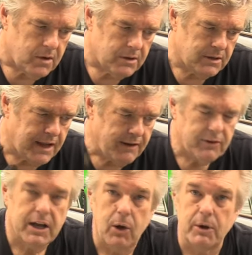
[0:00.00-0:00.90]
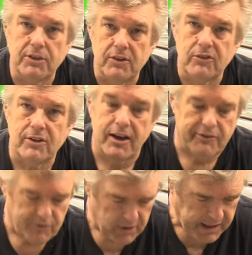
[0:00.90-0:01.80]
Never go at this
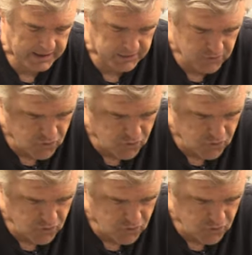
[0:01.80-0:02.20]
stuff at